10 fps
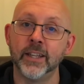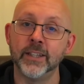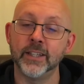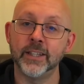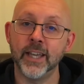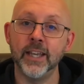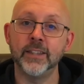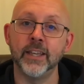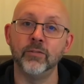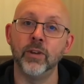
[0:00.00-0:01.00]
the key
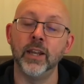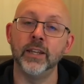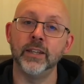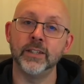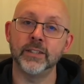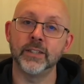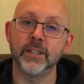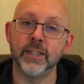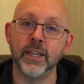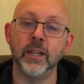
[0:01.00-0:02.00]
thing really is
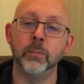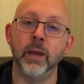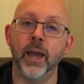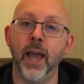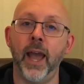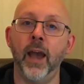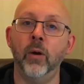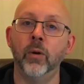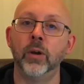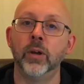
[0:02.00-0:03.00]
thinking about